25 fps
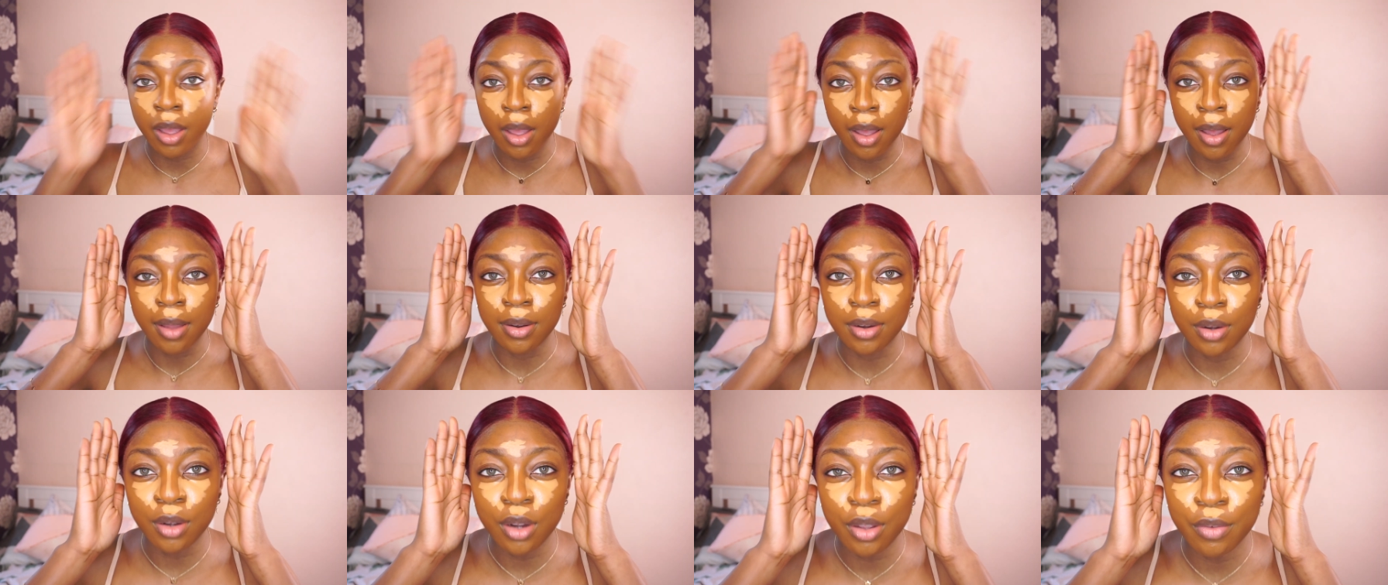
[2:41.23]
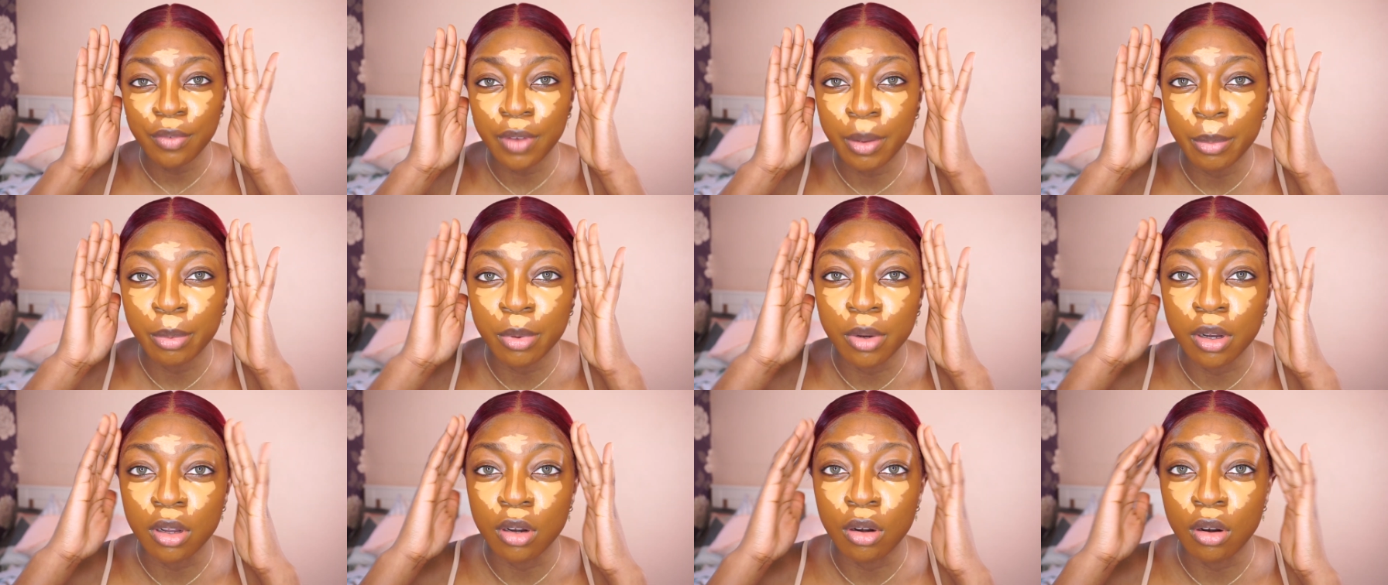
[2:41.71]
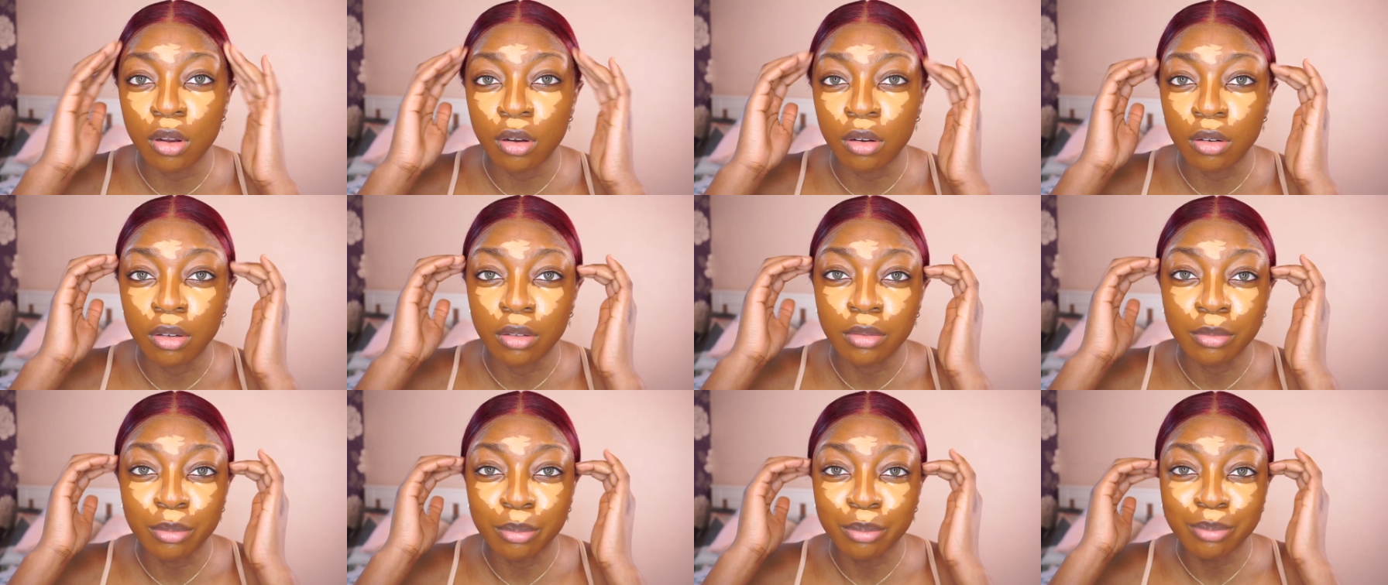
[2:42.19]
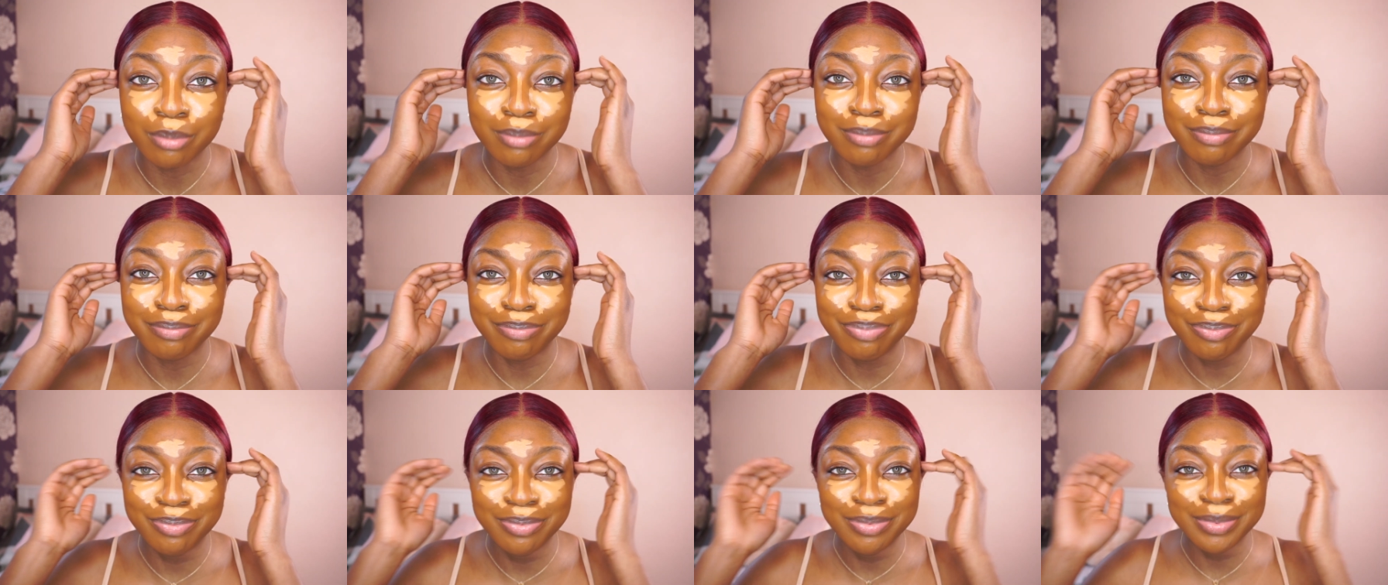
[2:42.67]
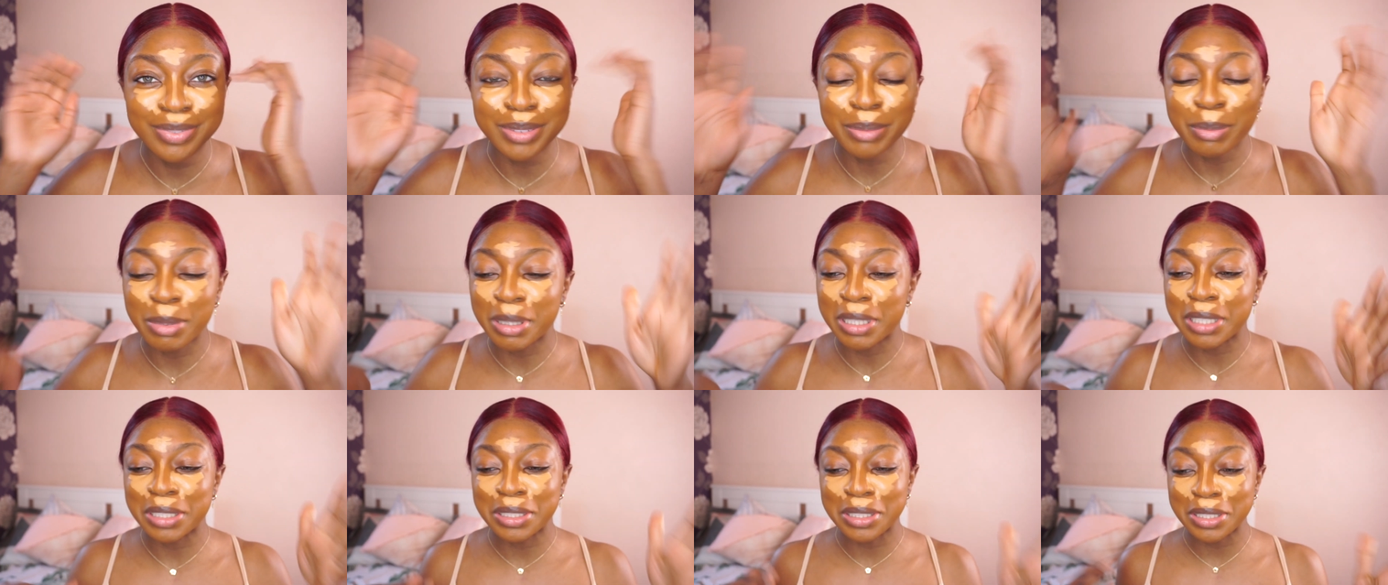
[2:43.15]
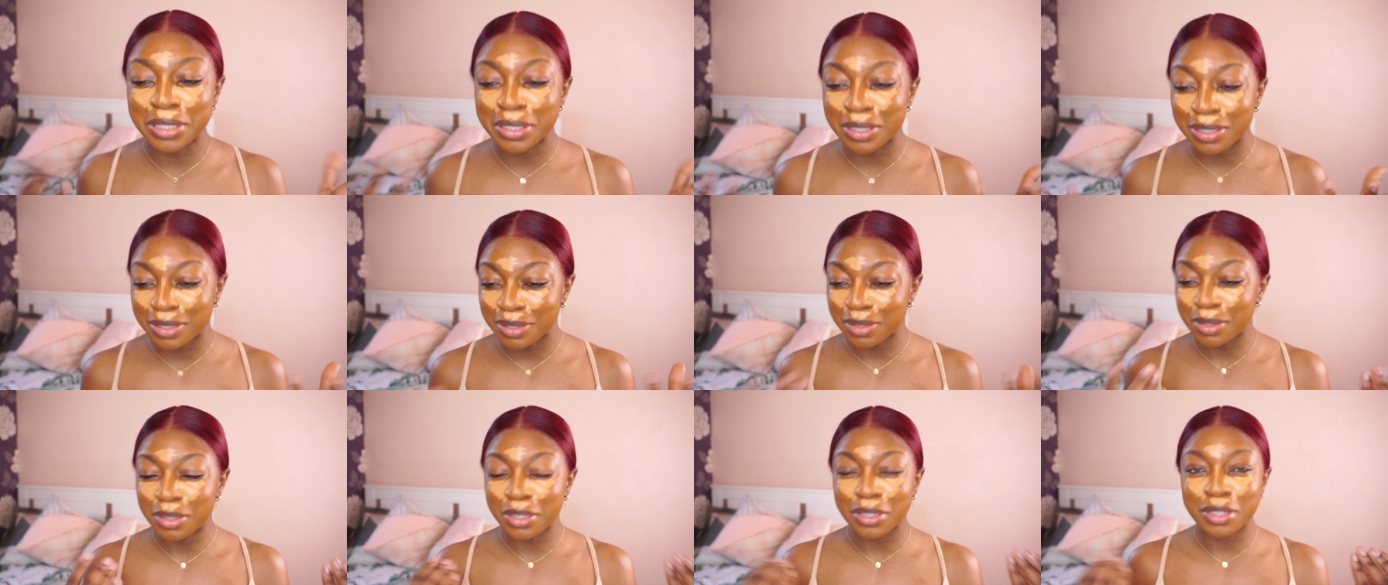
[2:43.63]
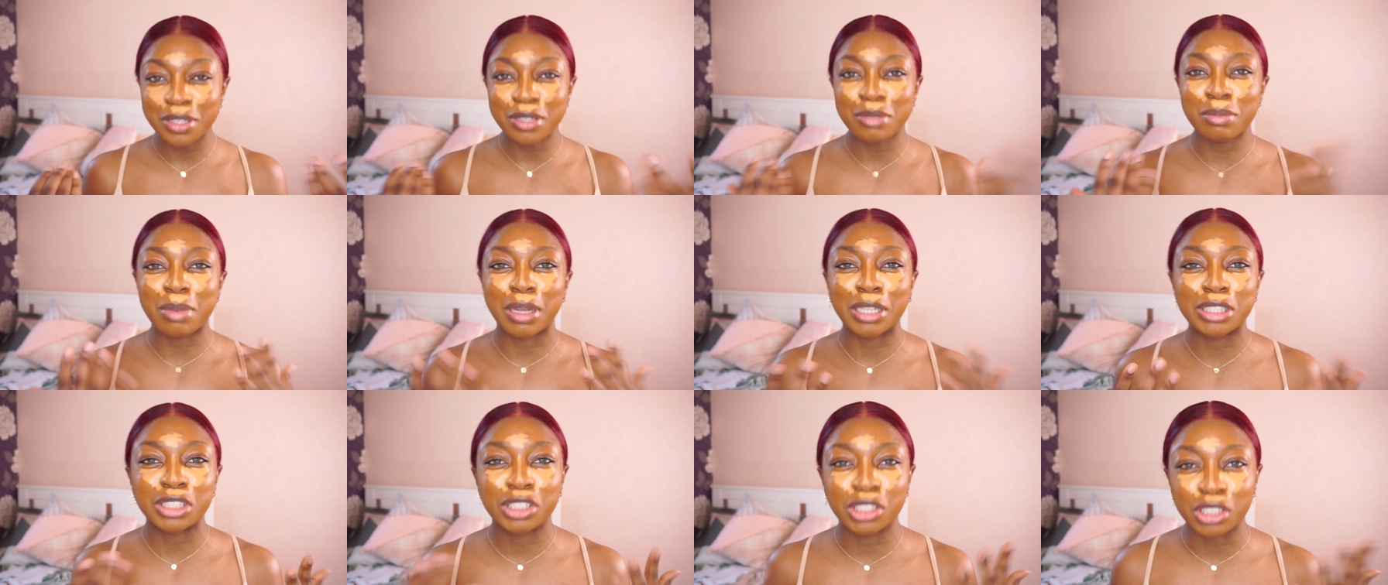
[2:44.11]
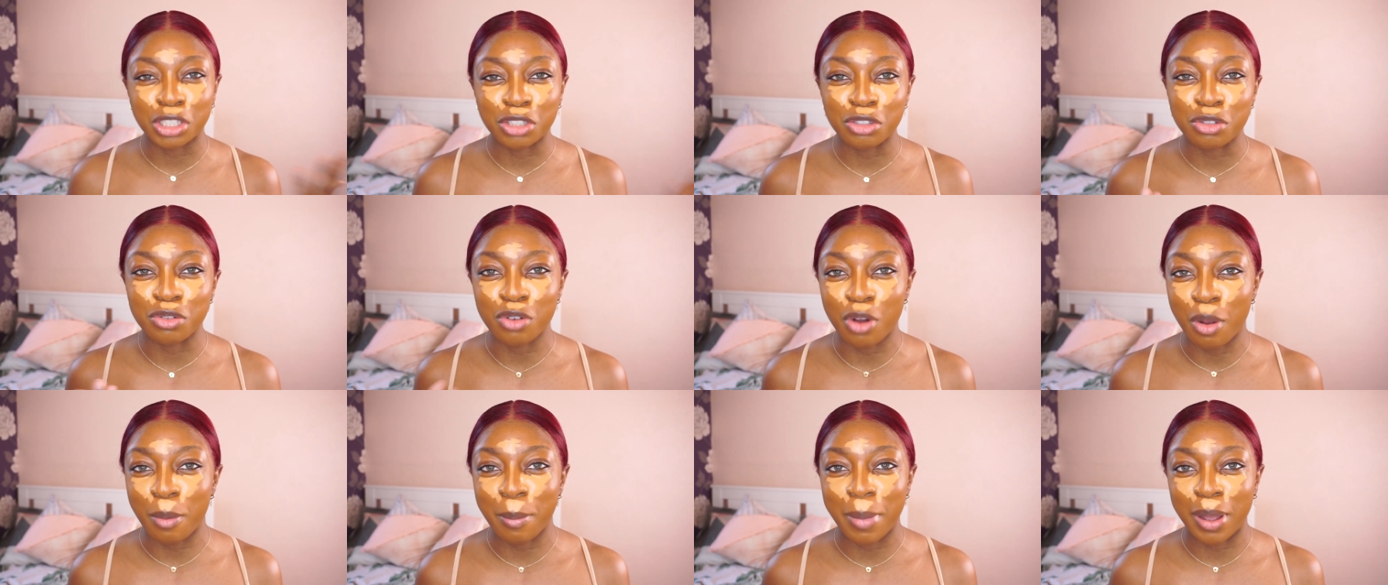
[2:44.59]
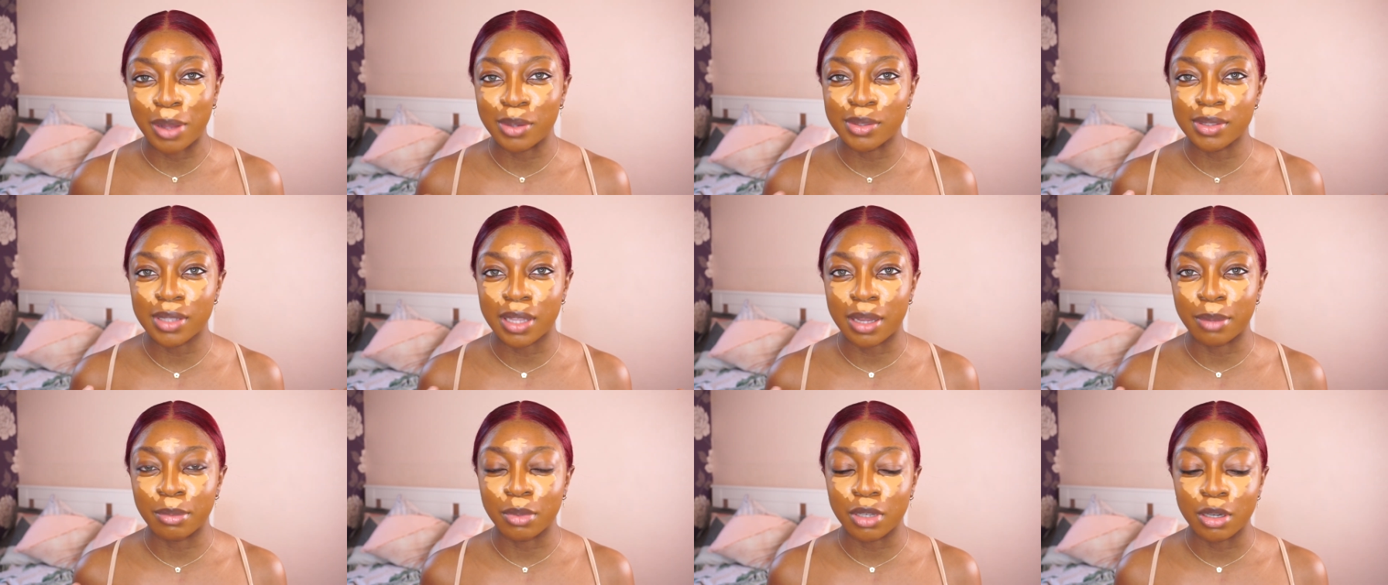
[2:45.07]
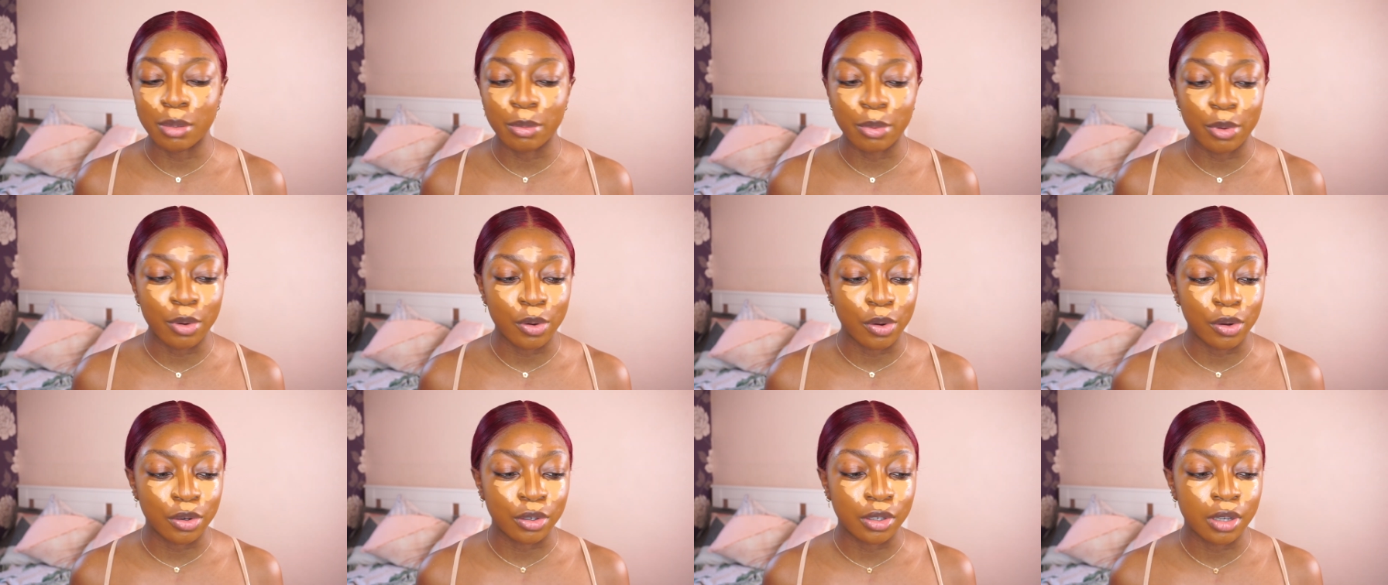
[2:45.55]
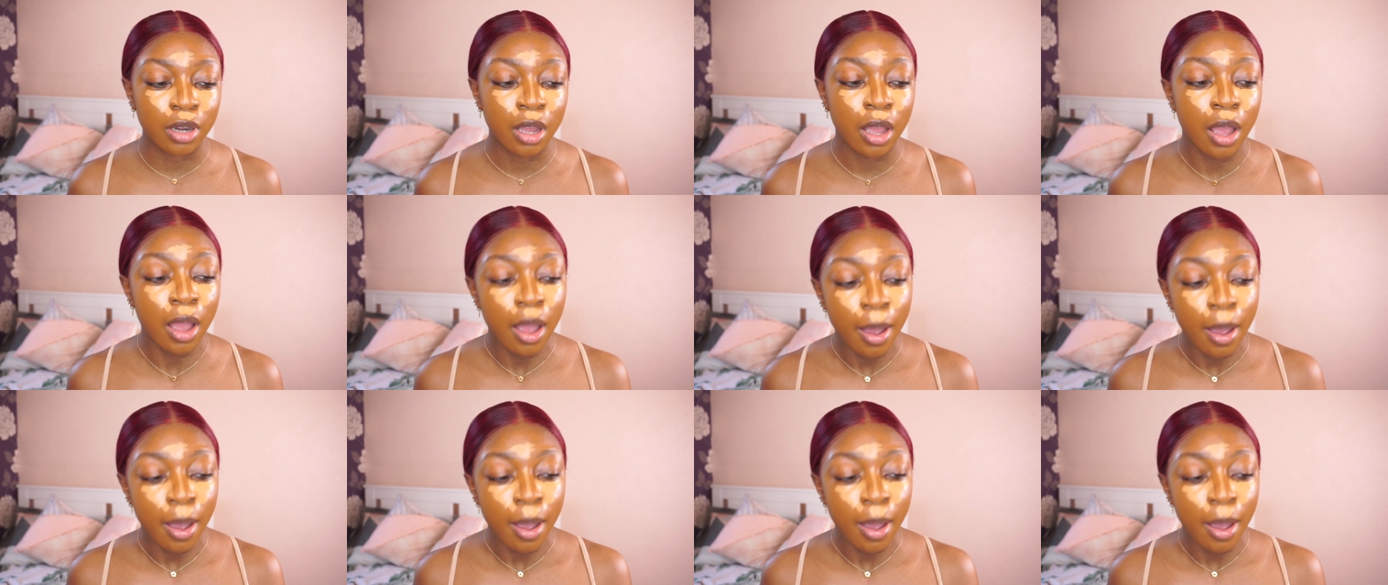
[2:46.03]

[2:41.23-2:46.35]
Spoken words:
I don't know if I put a lot on, but this is my general amount that I'm gonna put on.